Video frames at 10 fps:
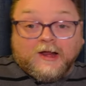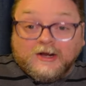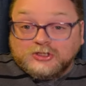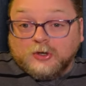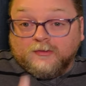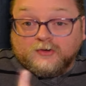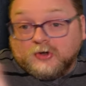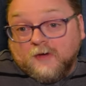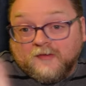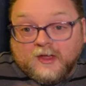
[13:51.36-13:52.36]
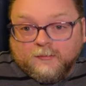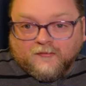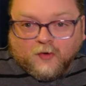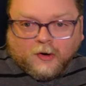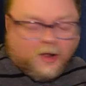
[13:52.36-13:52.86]
that I showed the trophy
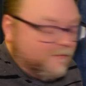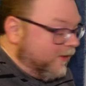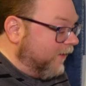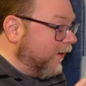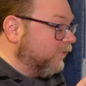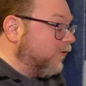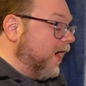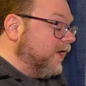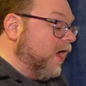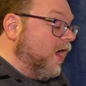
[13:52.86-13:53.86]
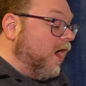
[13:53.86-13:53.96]
before all of that. That was great.